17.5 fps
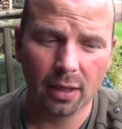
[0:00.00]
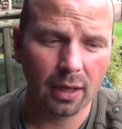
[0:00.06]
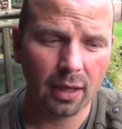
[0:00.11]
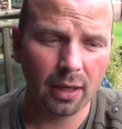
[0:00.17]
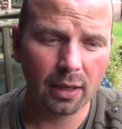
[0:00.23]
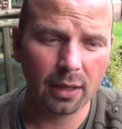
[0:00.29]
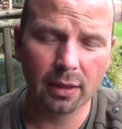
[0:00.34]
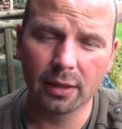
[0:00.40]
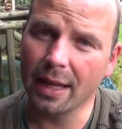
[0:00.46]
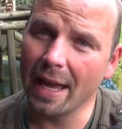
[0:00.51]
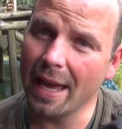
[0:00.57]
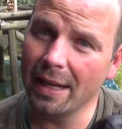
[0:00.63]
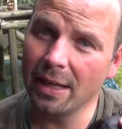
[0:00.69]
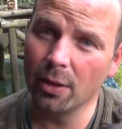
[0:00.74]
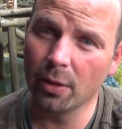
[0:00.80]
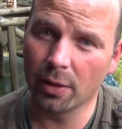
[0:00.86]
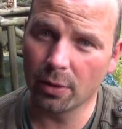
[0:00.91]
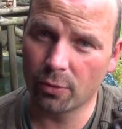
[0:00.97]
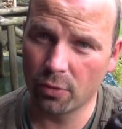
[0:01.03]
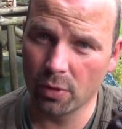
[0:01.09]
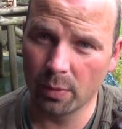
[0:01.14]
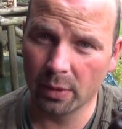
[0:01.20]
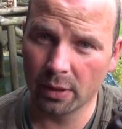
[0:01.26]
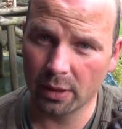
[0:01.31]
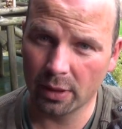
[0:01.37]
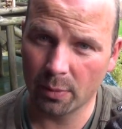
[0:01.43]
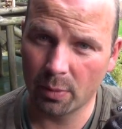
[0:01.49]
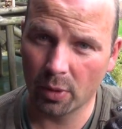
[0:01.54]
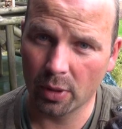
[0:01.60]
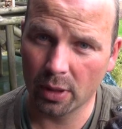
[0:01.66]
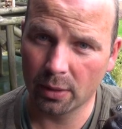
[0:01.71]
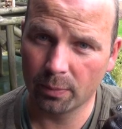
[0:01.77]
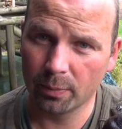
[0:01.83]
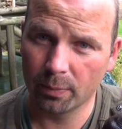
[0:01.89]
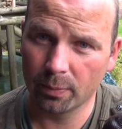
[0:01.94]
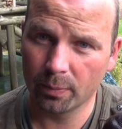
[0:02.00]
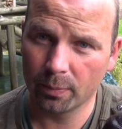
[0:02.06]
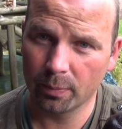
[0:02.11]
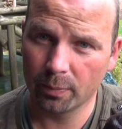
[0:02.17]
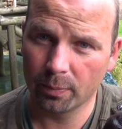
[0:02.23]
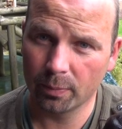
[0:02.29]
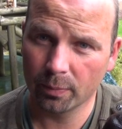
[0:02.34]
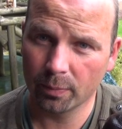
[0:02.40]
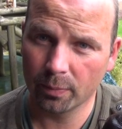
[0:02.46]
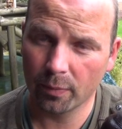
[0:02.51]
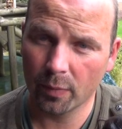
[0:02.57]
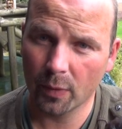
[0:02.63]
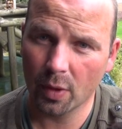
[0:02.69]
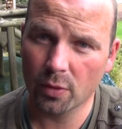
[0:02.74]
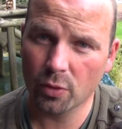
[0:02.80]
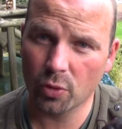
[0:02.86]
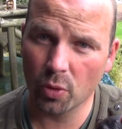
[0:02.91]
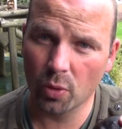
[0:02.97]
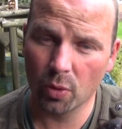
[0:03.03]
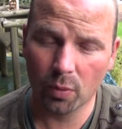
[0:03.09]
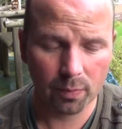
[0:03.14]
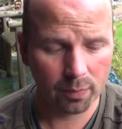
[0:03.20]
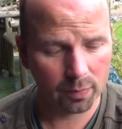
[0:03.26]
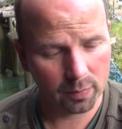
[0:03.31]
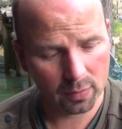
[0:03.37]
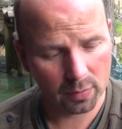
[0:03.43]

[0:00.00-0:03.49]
and any other treatment that you put in. So,